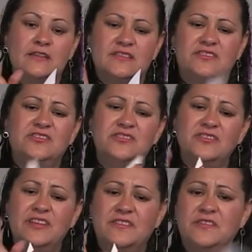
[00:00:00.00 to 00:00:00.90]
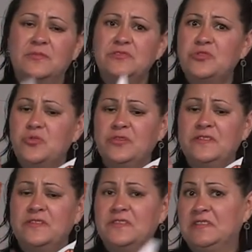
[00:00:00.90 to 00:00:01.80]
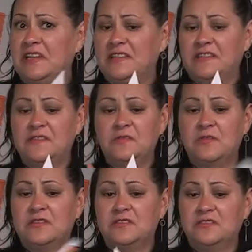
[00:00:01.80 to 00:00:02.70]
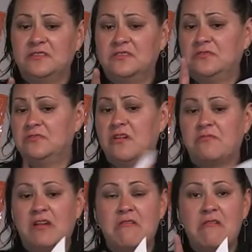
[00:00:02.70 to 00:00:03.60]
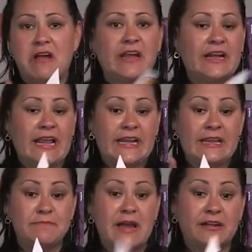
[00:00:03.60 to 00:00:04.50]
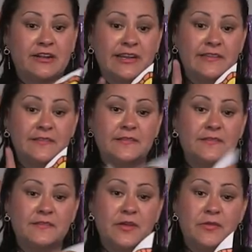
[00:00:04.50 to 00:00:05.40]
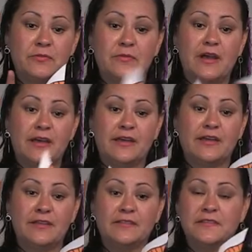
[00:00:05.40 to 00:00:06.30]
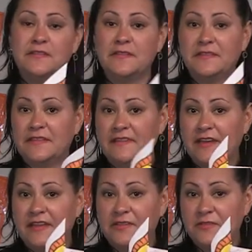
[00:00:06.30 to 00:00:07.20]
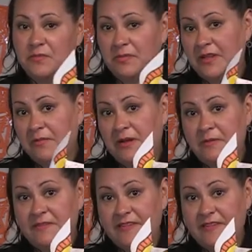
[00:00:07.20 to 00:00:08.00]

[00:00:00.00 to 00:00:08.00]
Did you know that some toys like this one do not require any batteries? So uh, this is something that I used to play when I was a